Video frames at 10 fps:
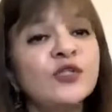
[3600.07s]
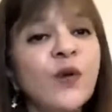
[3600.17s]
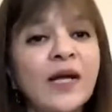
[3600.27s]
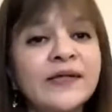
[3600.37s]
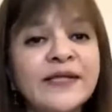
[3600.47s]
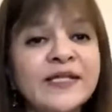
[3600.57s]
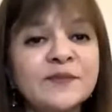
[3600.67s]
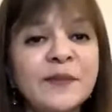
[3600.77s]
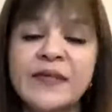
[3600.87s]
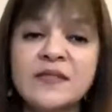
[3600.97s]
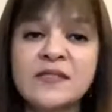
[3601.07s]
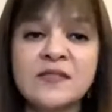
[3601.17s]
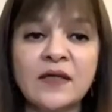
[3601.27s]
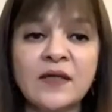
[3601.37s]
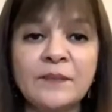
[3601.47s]
duality experiences
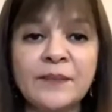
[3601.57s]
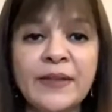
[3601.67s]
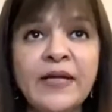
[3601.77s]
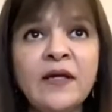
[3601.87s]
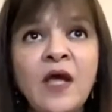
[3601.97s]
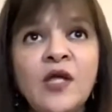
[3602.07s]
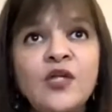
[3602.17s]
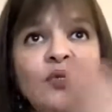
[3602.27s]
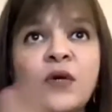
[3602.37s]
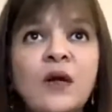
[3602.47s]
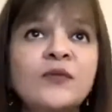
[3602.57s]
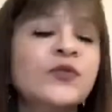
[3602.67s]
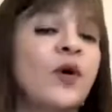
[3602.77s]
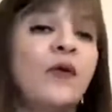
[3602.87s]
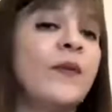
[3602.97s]
are complete, you come
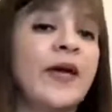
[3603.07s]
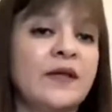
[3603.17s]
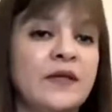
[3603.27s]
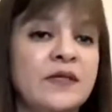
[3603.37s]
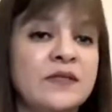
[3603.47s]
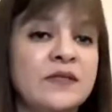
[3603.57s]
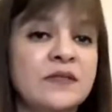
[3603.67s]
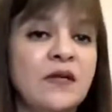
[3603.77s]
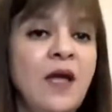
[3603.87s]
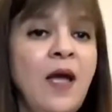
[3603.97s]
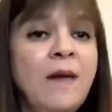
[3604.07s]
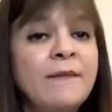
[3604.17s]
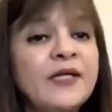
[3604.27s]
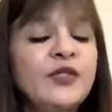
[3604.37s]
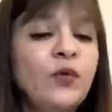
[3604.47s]
to awareness.
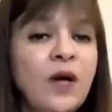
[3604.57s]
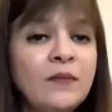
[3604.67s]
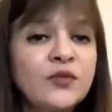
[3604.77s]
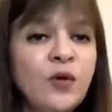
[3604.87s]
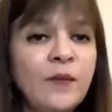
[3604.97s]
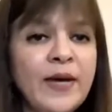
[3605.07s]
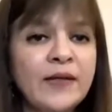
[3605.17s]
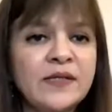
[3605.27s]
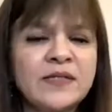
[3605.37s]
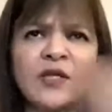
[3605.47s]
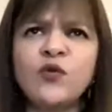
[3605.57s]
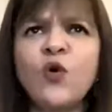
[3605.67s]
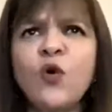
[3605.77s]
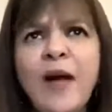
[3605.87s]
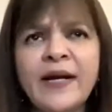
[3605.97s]
But you come to awareness, can you
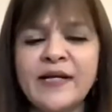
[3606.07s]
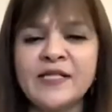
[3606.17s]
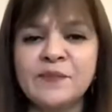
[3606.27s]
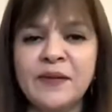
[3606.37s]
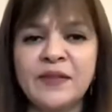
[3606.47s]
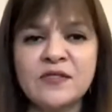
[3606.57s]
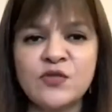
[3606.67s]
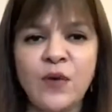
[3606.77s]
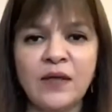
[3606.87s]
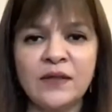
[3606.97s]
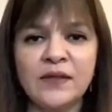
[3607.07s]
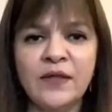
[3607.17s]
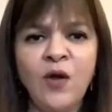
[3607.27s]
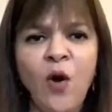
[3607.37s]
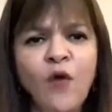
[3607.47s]
go back and experience duality?
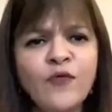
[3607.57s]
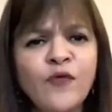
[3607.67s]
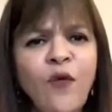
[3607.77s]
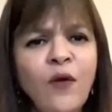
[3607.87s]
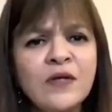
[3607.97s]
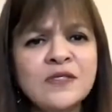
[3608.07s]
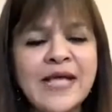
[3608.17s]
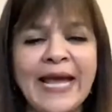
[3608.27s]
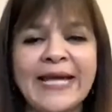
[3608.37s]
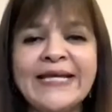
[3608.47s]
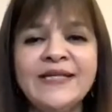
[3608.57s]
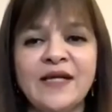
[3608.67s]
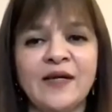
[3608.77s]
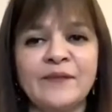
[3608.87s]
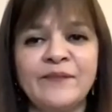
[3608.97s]
Of course,
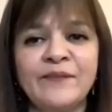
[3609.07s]
anytime.